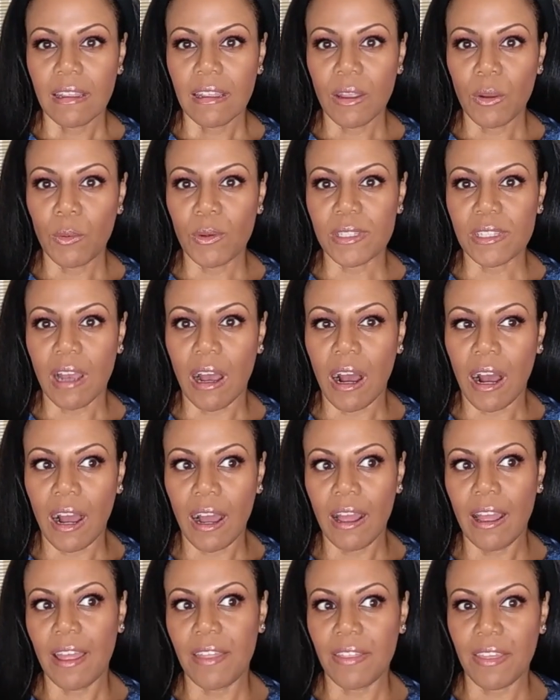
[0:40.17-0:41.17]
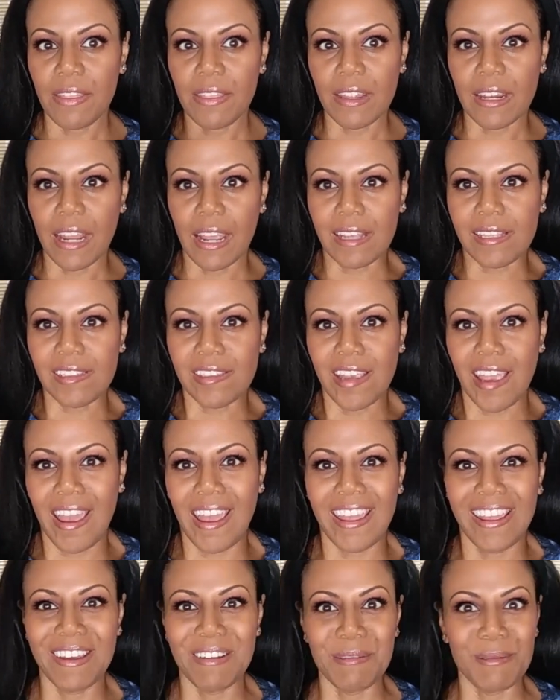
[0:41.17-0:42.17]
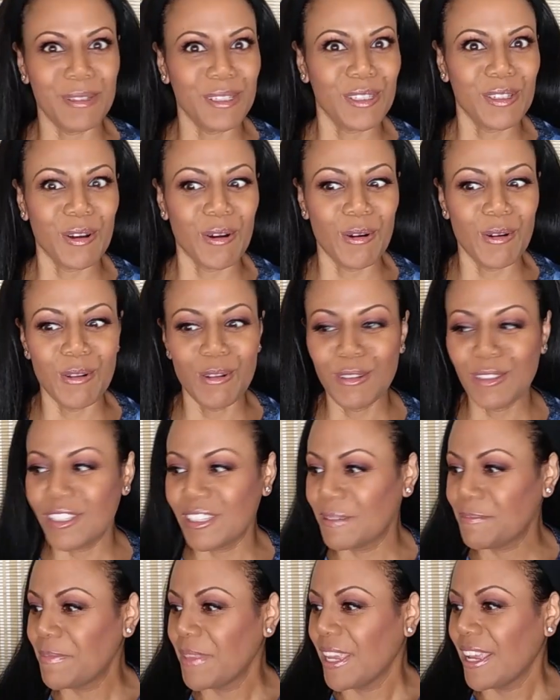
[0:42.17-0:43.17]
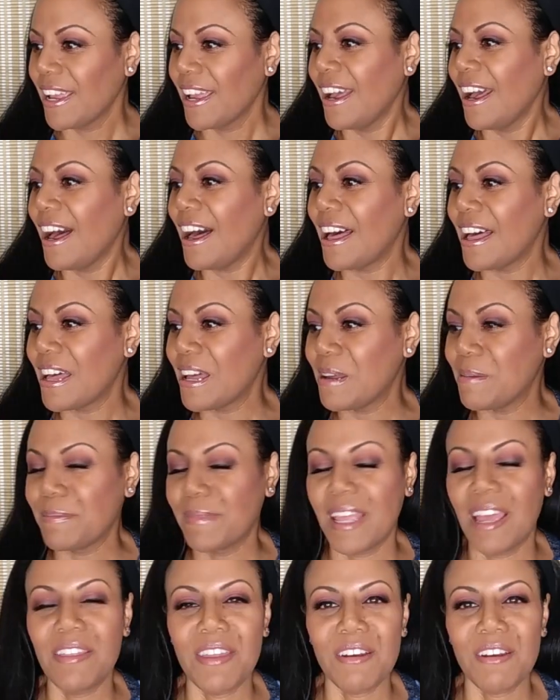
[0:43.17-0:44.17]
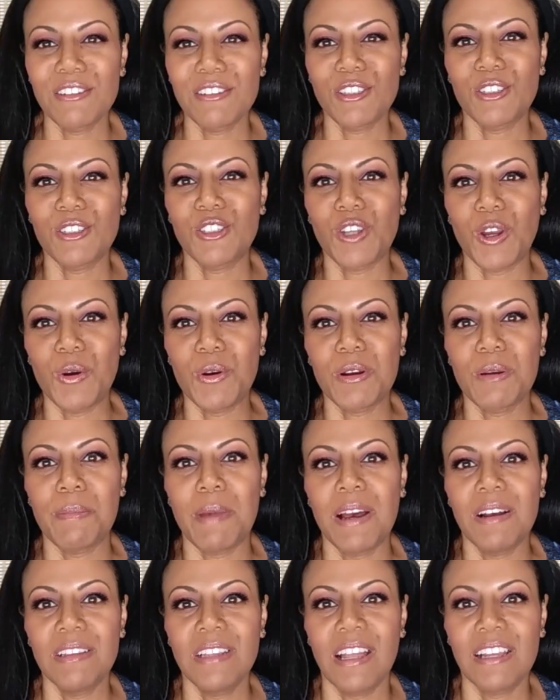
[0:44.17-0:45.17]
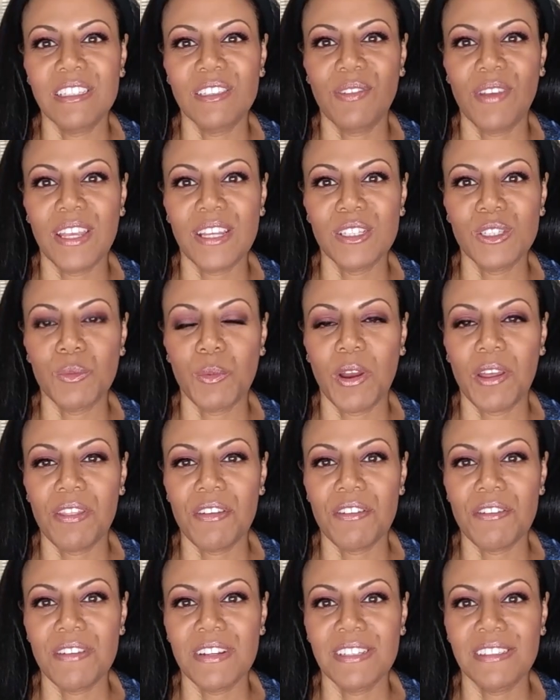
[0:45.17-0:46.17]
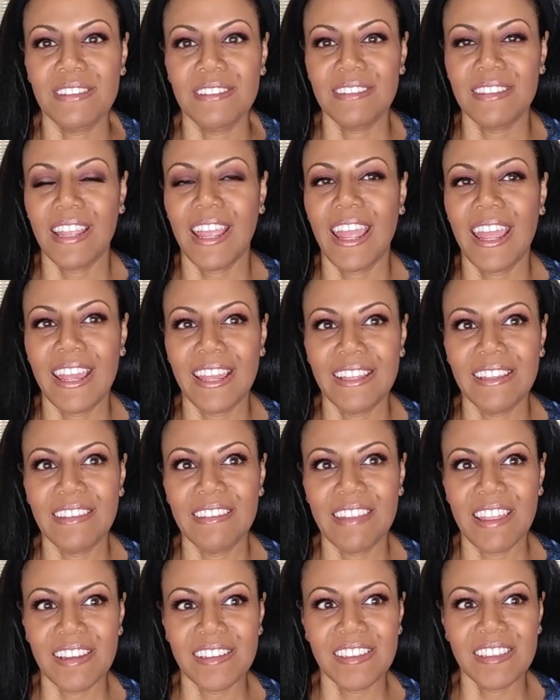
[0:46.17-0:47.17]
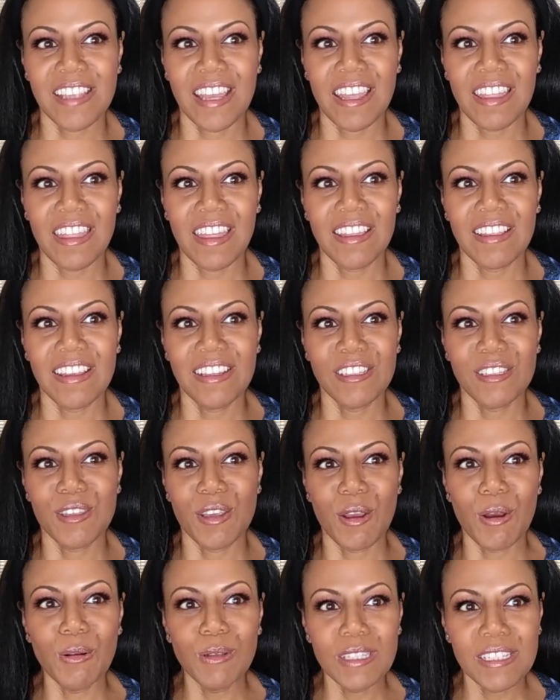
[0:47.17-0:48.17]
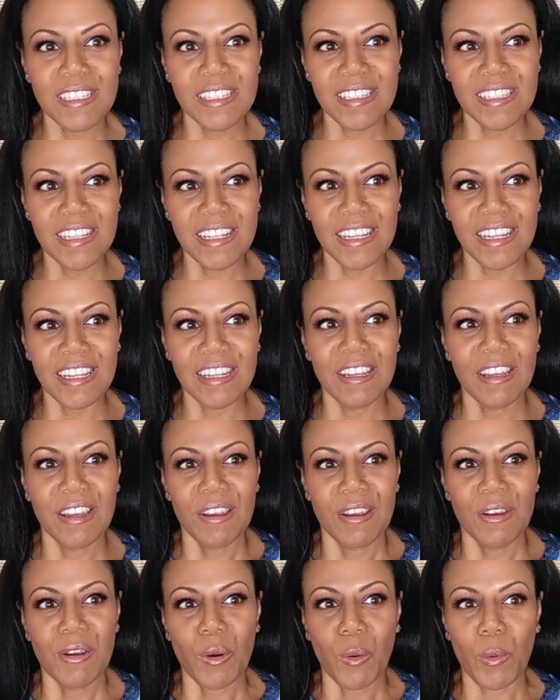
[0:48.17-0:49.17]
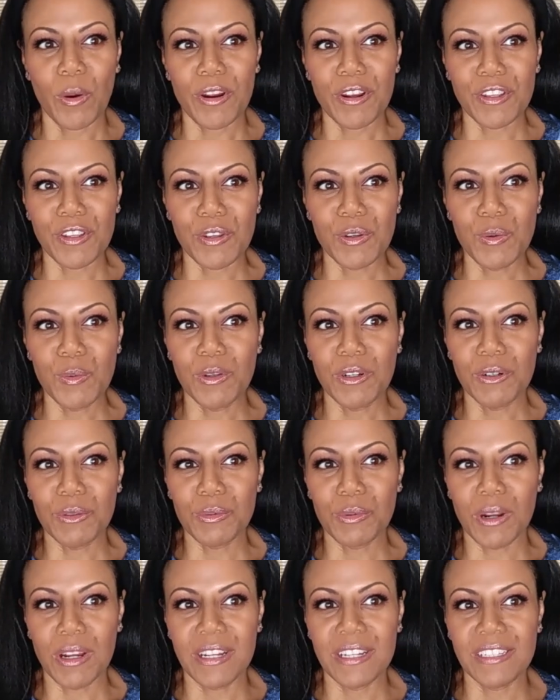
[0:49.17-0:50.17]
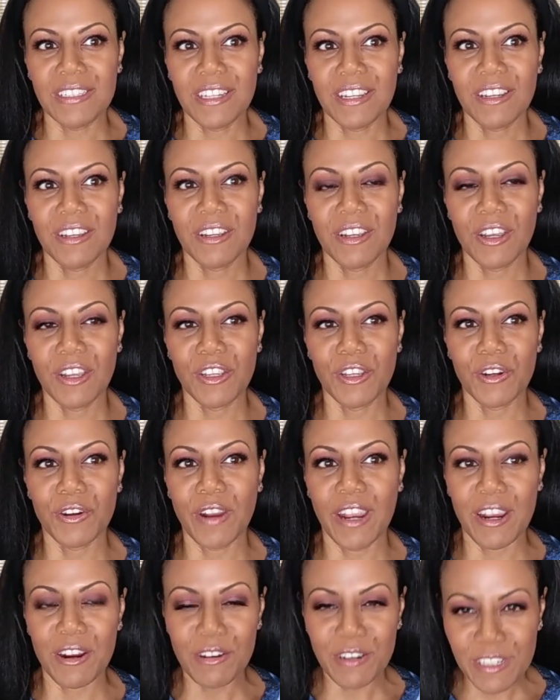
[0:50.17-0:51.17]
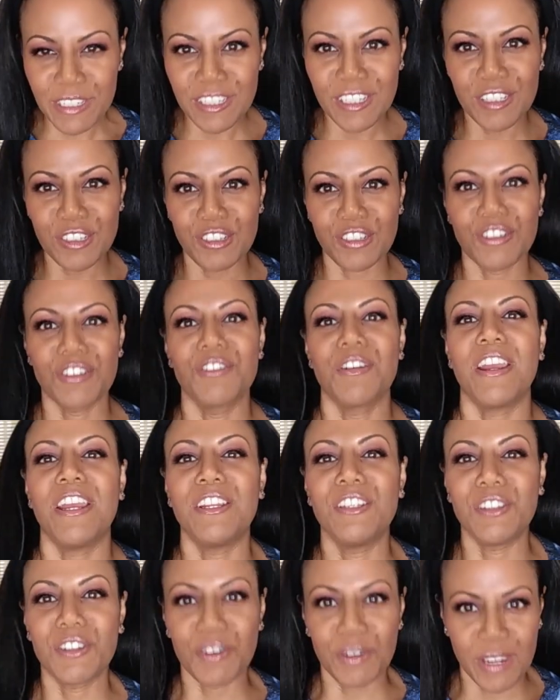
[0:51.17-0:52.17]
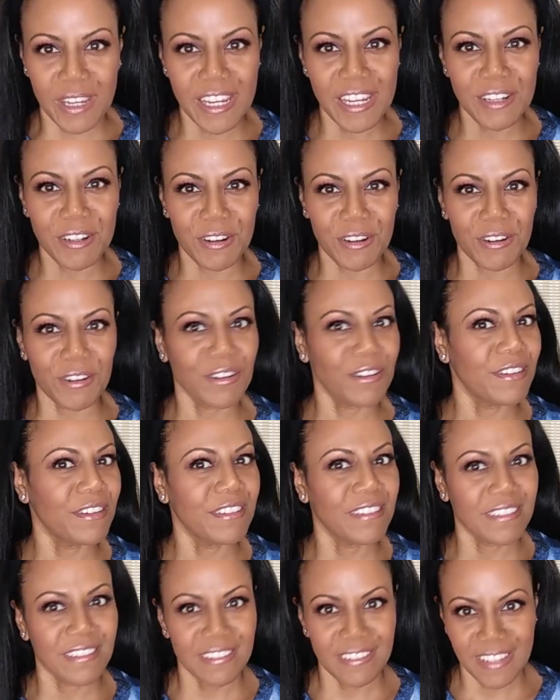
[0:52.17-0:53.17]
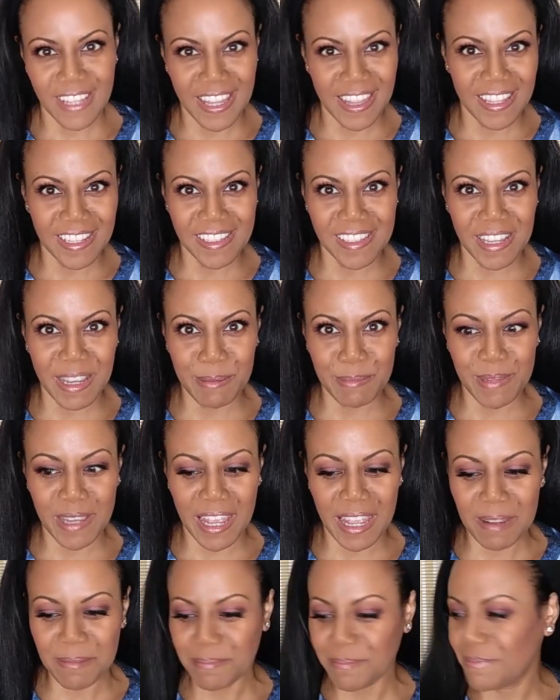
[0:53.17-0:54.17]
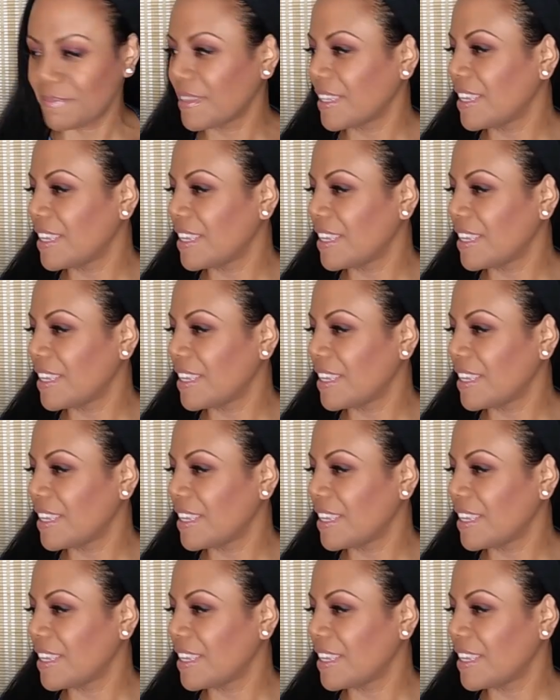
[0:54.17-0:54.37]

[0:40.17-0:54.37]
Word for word: it was hot and then the next day it was cold. There's a joke about Las Vegas weather and they say that it's the only city where you will run your air conditioner and your heater in the same day.